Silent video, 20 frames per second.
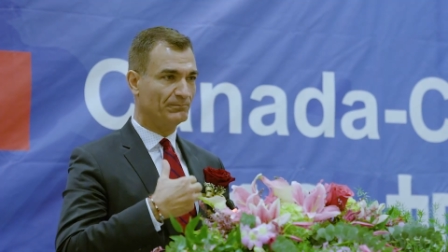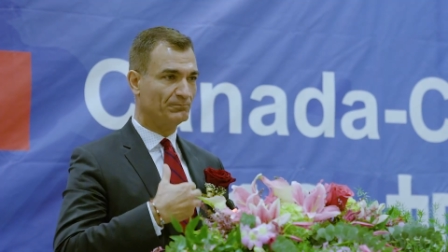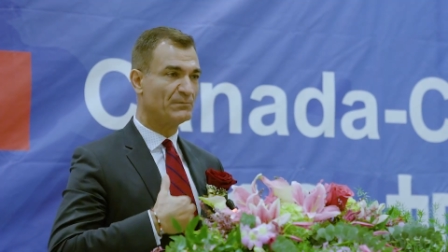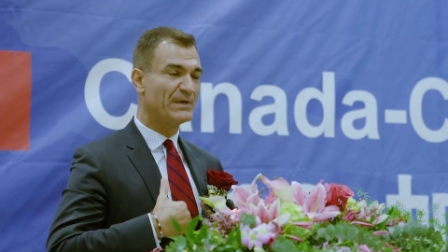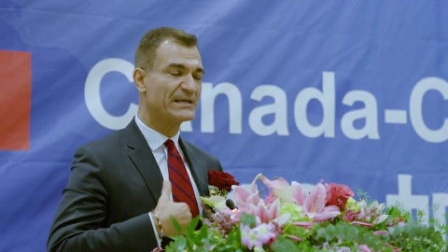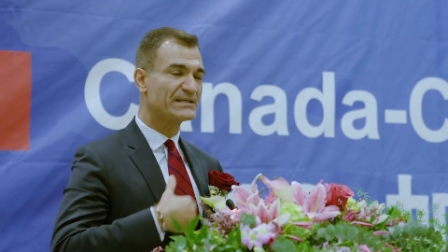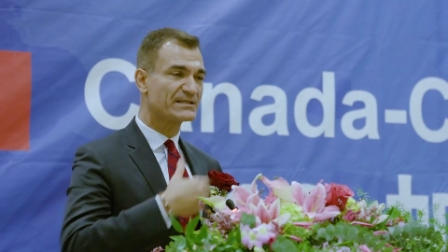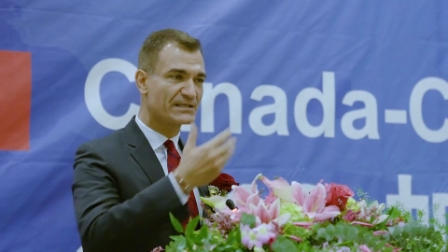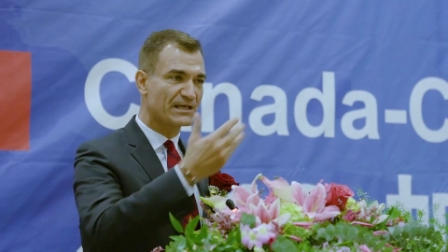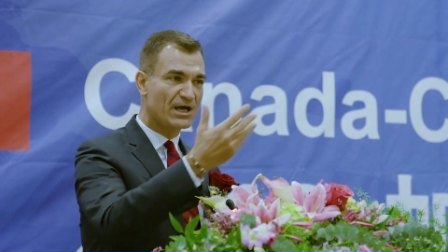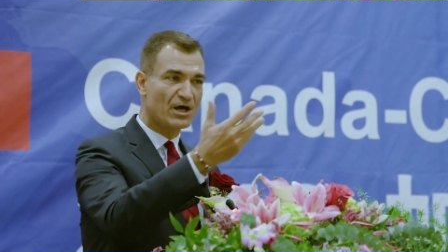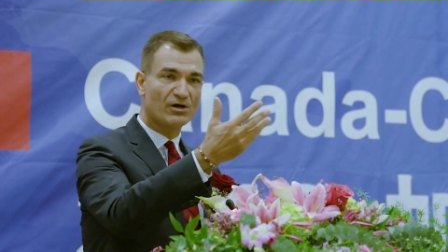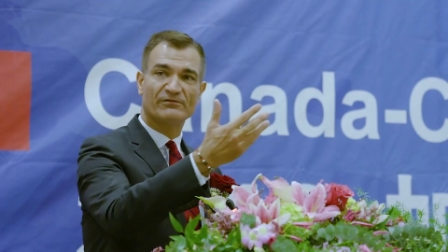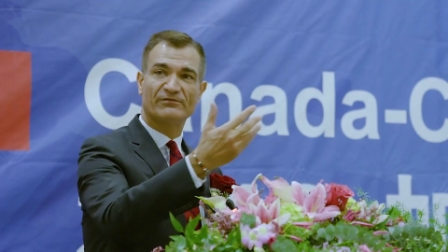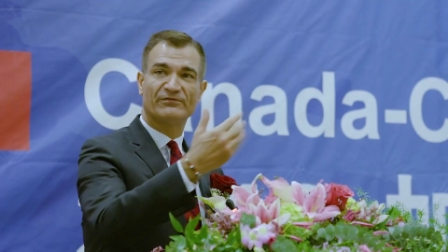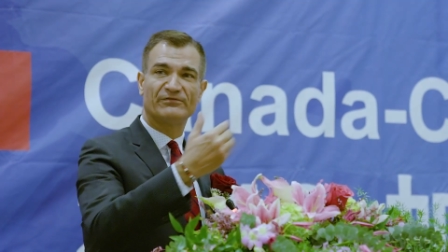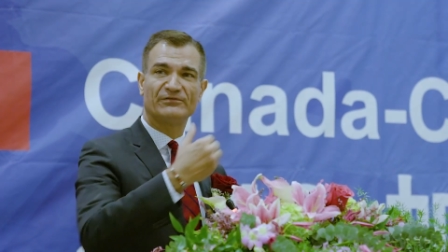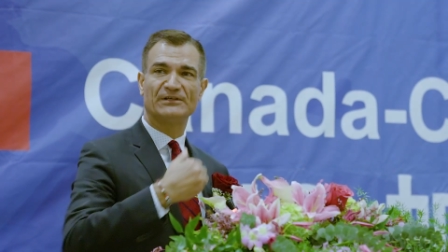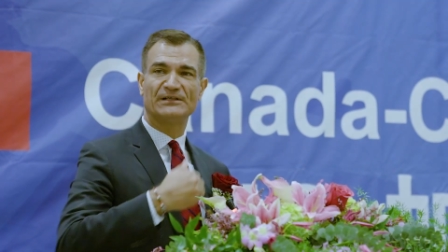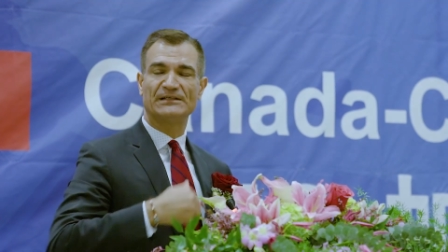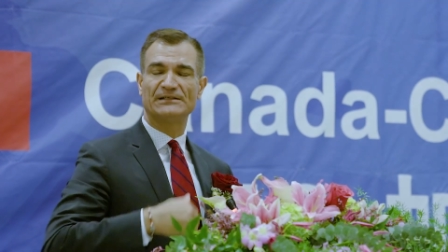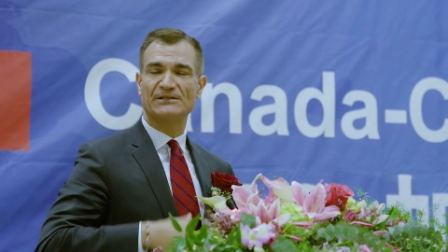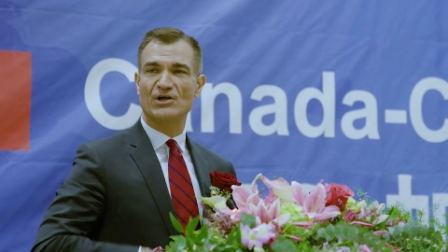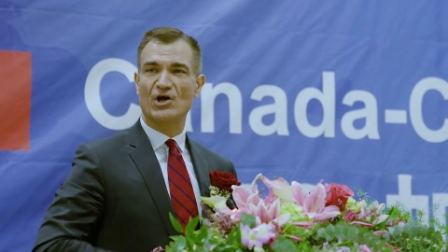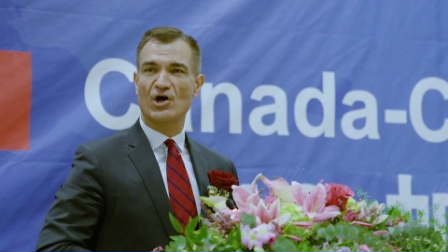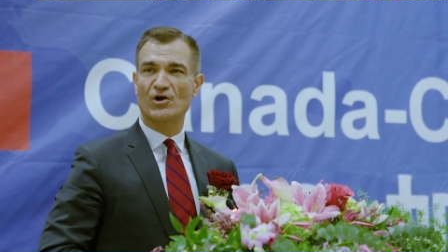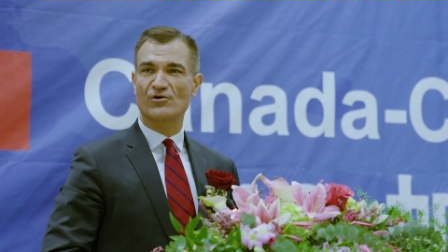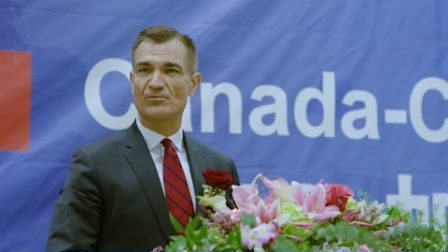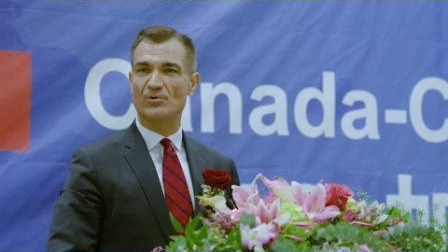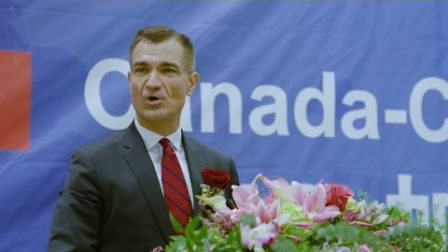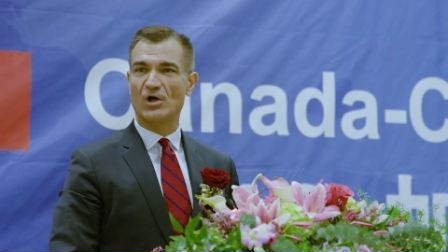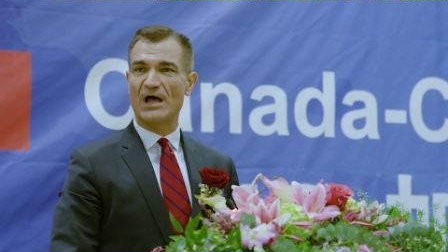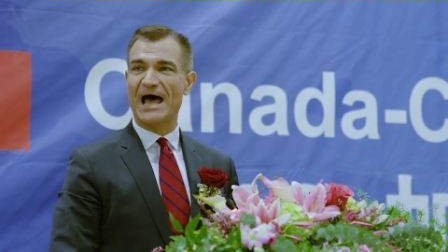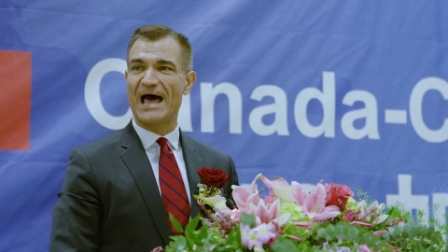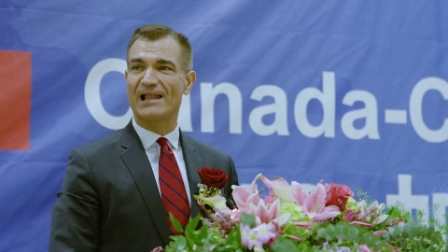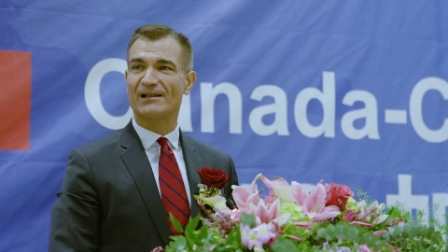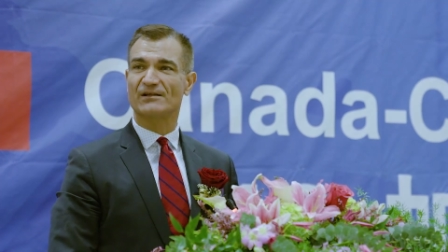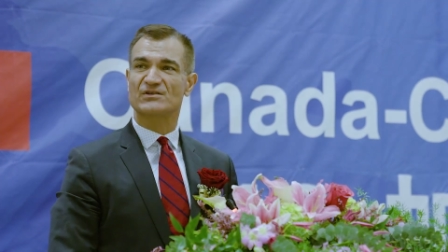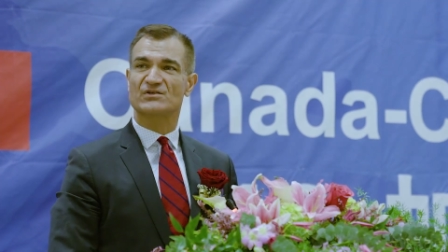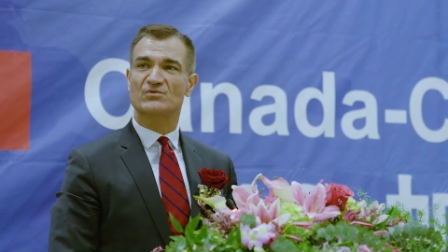myself, the Honorable
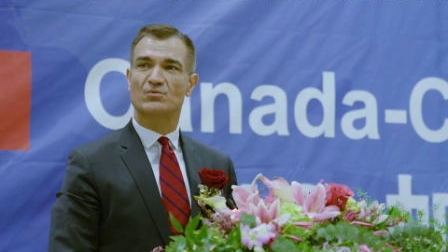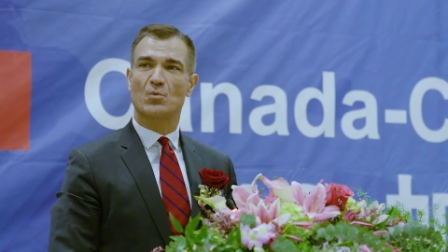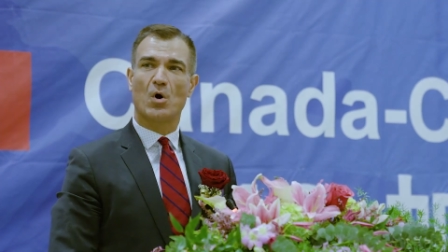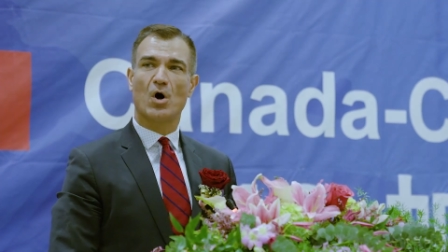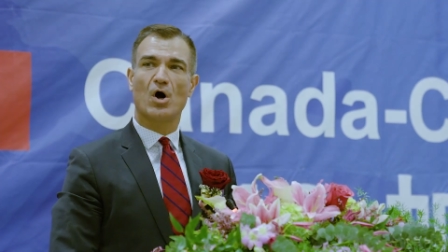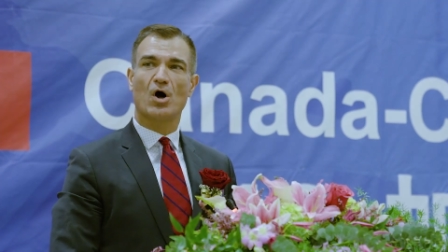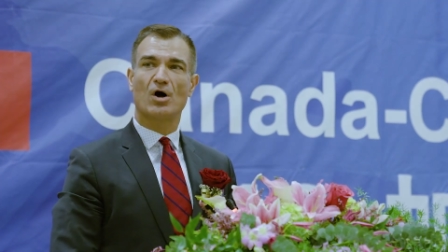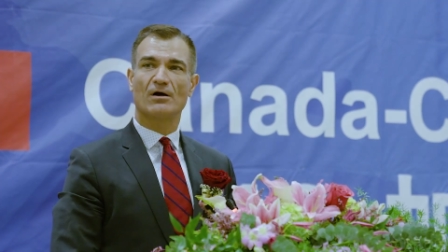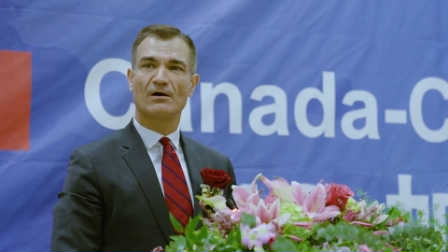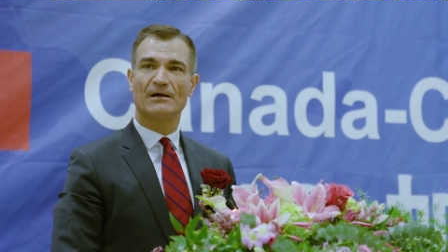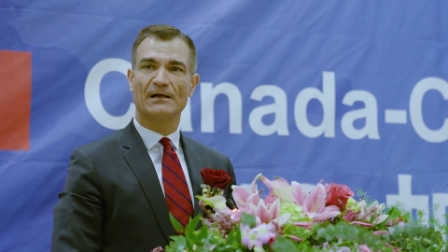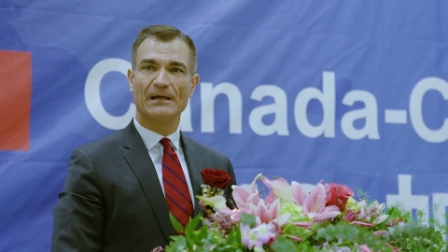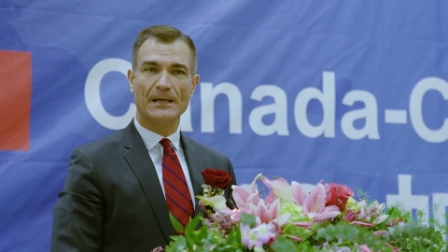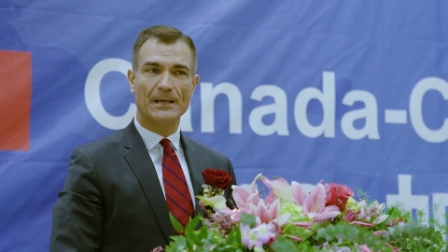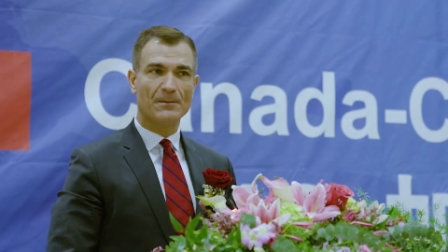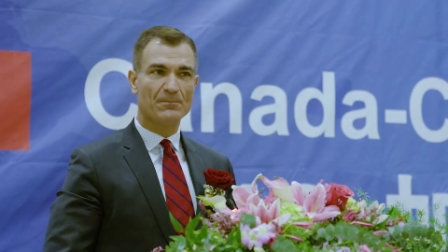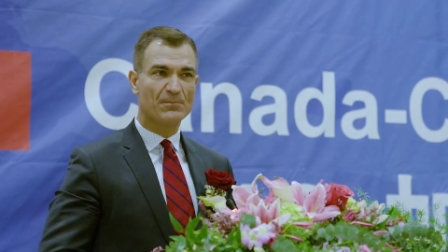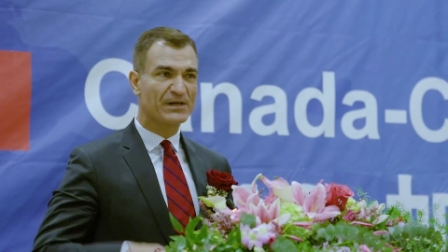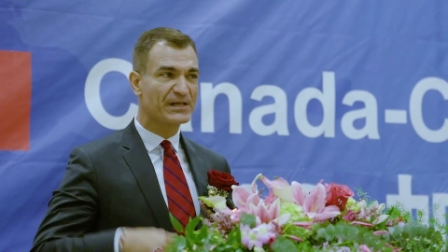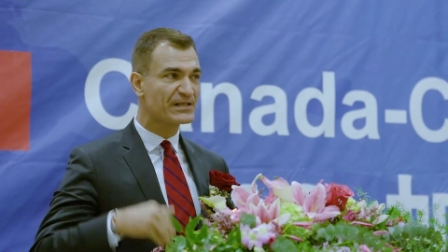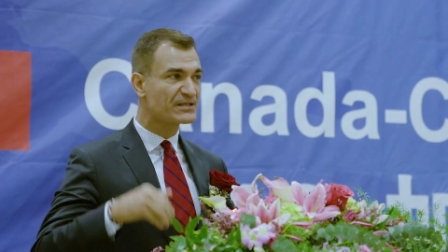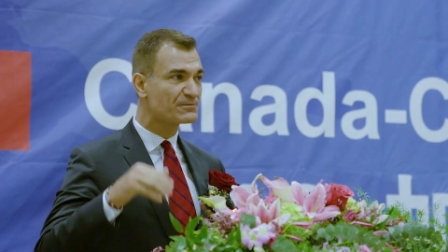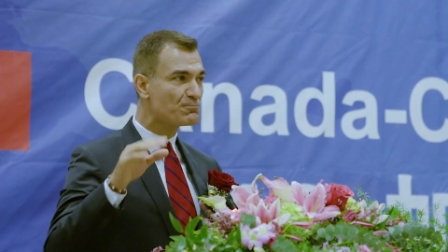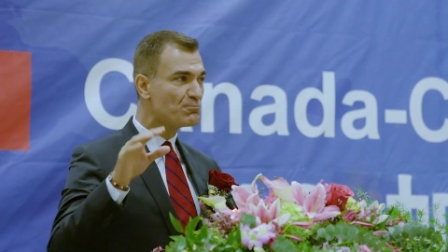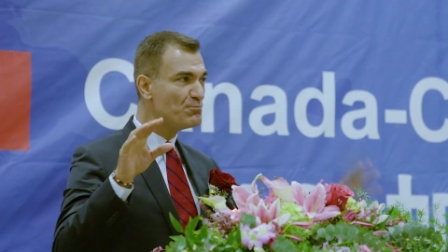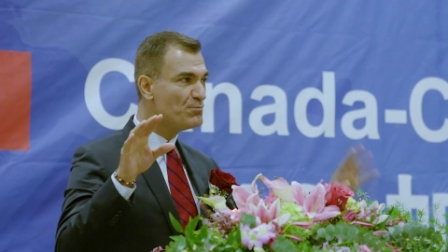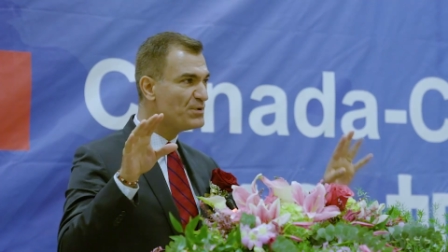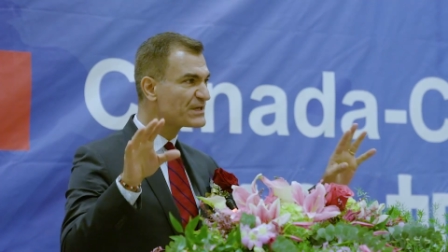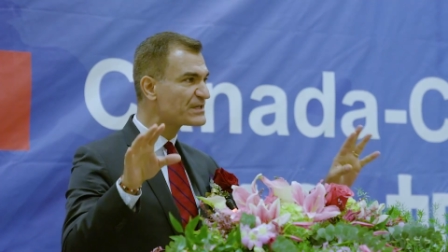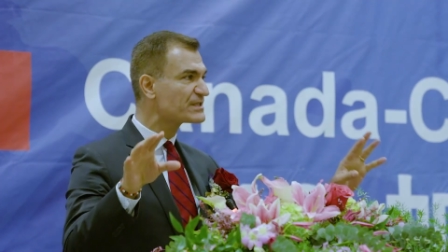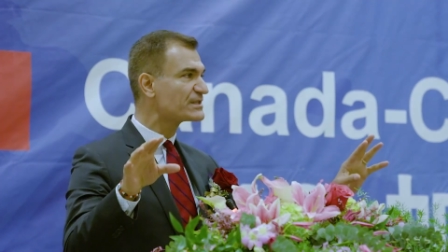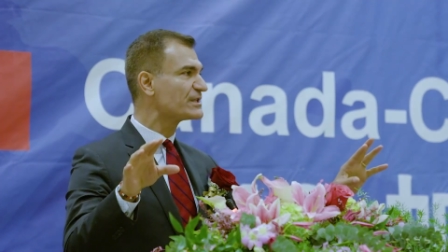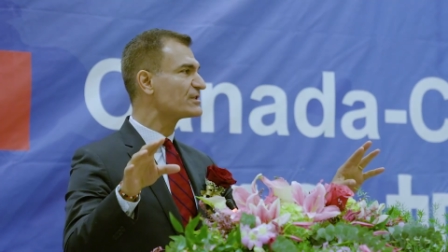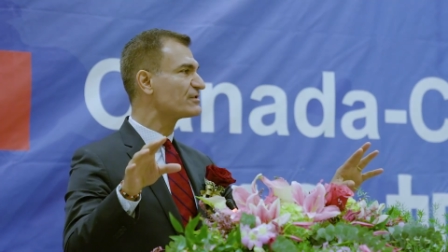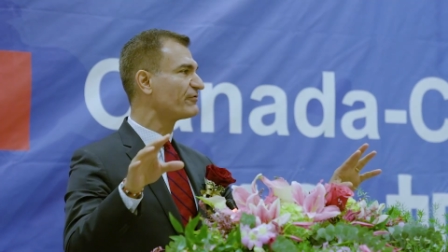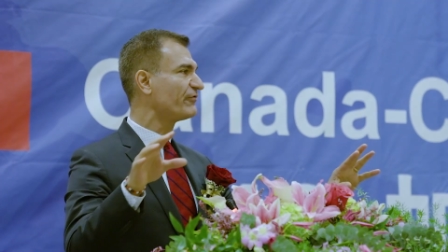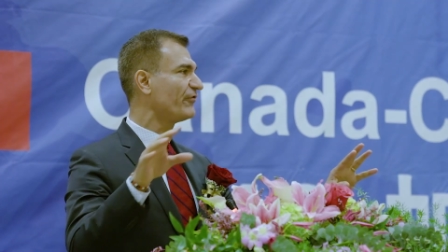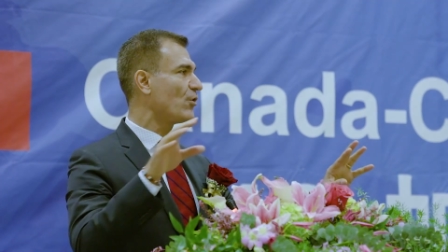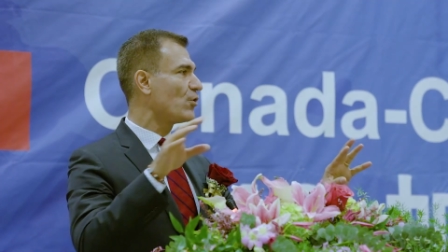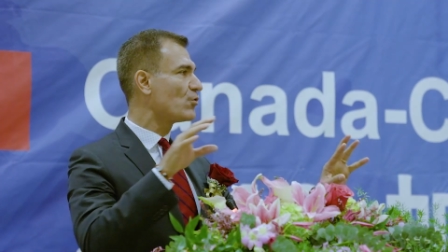Alice Wong.But it's
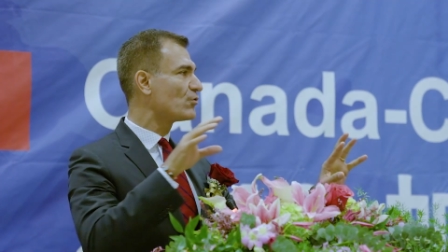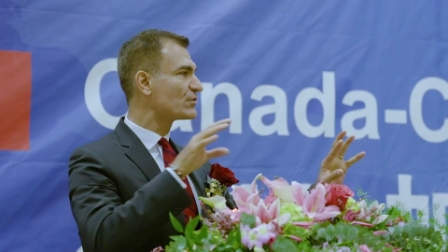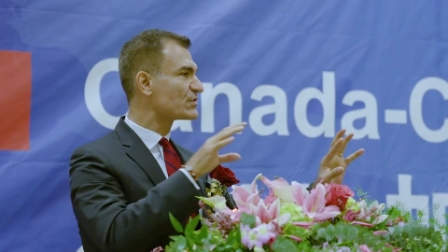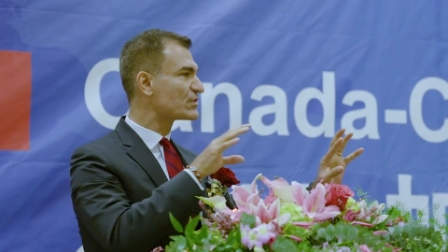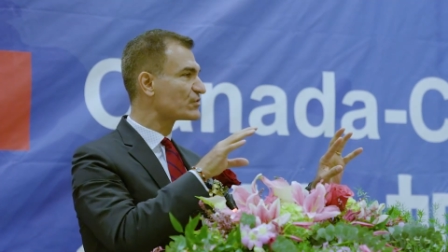business folks,